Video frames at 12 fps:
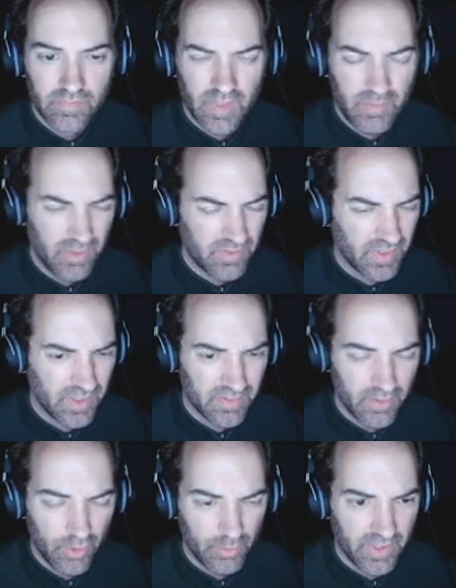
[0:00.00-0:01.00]
The music is
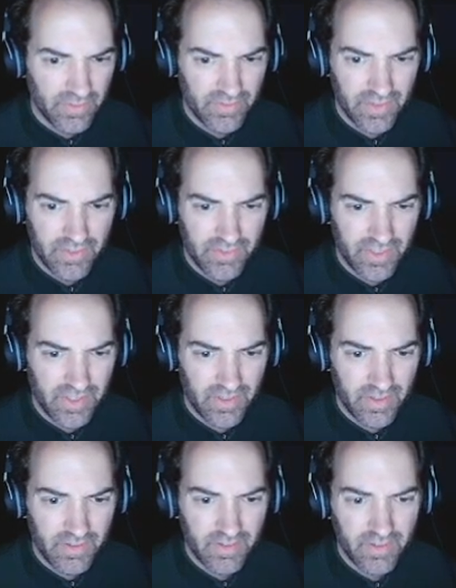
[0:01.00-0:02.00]
looping strangely too.